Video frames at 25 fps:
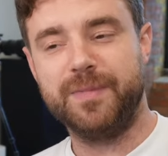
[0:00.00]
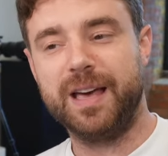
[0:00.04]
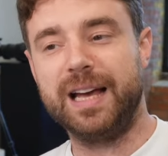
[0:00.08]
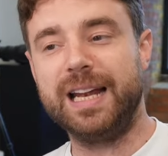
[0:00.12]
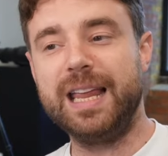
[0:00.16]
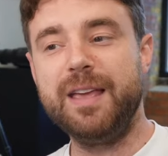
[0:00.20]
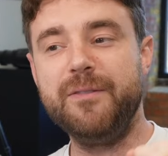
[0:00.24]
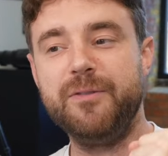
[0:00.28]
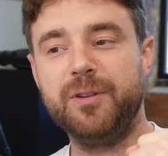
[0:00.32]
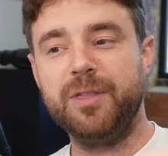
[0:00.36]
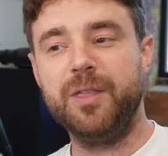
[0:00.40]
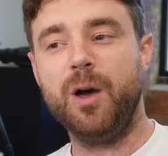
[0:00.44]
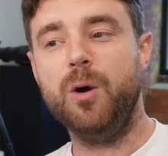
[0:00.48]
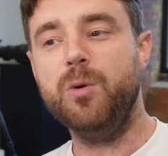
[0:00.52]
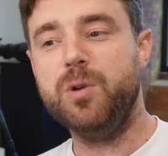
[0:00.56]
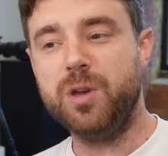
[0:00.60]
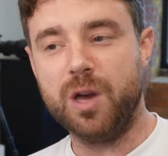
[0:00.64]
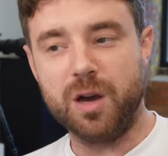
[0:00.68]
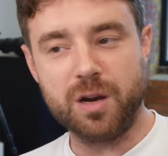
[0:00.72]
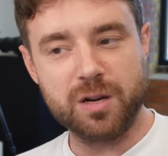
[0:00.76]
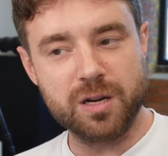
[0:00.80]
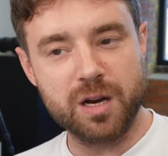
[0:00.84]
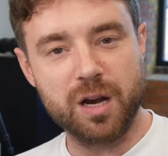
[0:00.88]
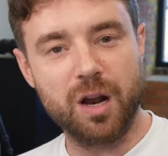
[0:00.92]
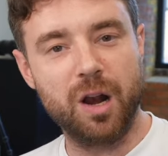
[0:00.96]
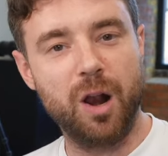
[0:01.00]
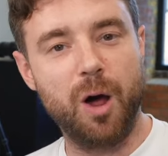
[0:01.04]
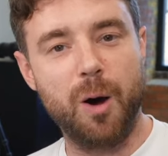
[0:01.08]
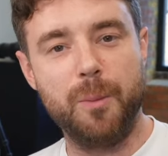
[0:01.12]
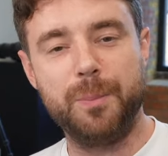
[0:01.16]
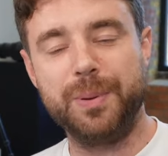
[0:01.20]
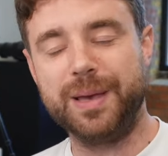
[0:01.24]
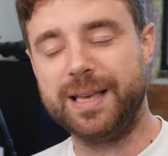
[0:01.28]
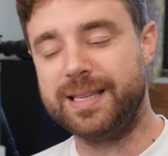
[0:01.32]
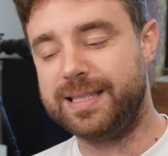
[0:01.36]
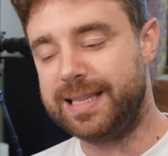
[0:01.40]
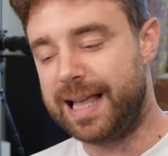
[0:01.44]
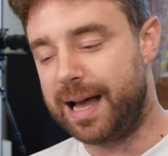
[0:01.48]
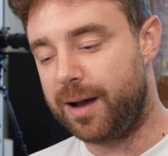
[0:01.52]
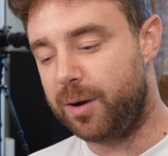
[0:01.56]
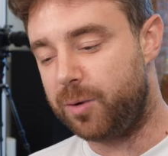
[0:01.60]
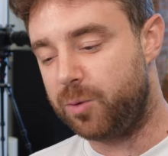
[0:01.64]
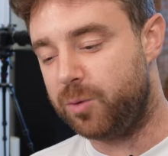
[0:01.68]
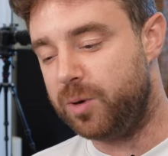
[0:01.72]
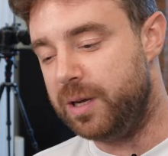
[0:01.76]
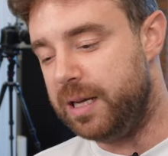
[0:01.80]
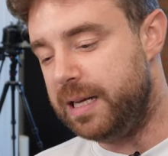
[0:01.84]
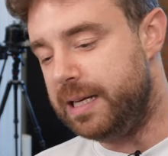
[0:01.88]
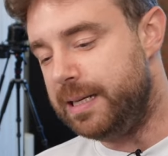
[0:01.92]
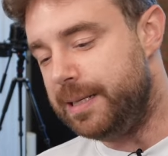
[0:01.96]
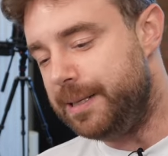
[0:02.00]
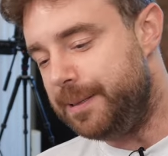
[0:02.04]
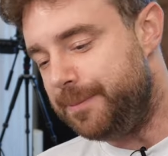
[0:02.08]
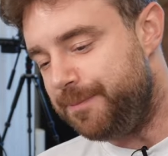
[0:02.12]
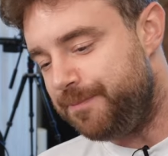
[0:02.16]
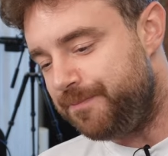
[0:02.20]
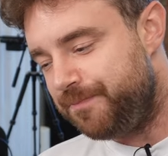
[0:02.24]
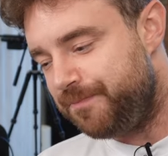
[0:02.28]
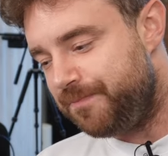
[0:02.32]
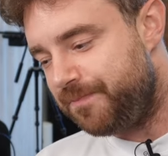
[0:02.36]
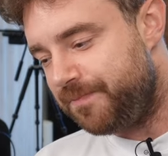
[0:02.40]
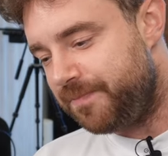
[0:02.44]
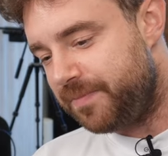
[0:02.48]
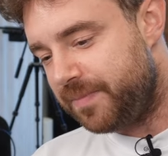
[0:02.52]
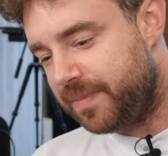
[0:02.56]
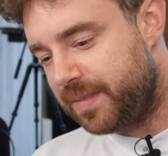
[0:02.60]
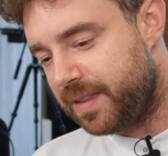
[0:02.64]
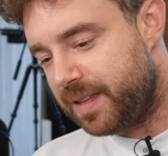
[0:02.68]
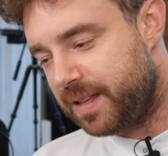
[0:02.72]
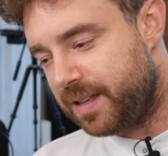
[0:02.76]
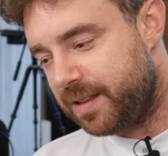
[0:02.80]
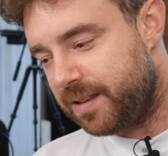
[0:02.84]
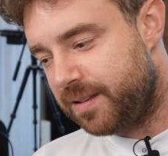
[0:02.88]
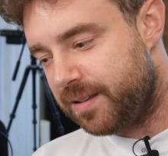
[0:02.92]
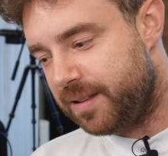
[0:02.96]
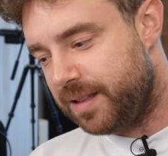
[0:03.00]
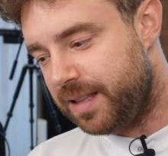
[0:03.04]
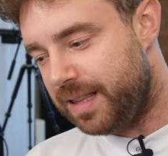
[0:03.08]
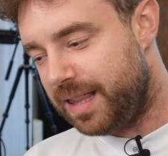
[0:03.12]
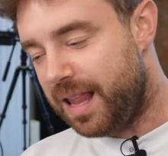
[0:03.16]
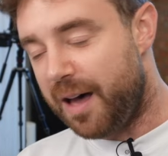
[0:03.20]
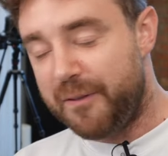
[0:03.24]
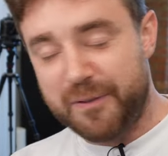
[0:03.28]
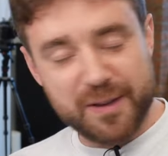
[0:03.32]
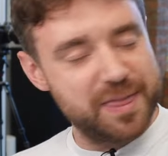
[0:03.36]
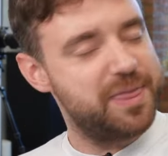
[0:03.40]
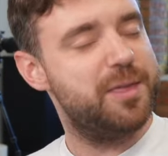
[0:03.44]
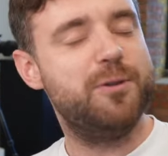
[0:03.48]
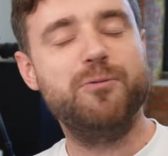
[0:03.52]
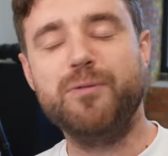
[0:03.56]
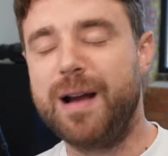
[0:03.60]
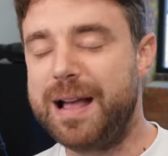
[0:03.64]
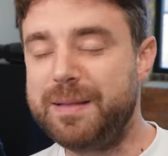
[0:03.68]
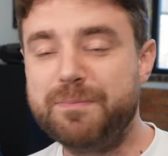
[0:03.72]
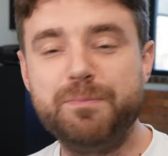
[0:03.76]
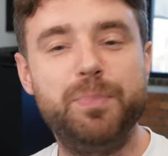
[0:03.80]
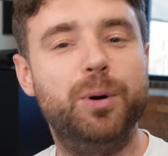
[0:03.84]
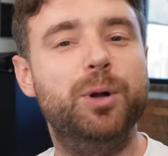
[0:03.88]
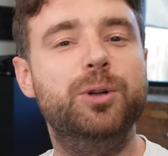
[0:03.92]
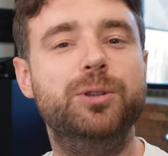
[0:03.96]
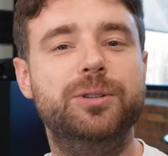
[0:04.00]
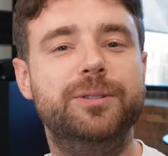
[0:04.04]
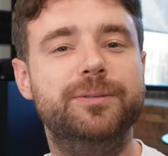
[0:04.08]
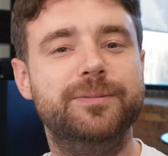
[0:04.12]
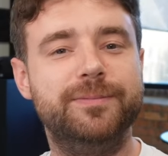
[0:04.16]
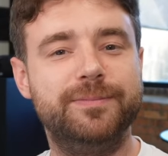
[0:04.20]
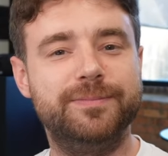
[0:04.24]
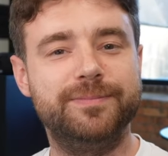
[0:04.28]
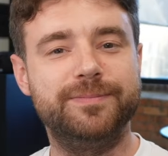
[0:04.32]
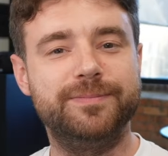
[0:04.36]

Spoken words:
And even though Jurgen Klopp is now loving the Red Bull,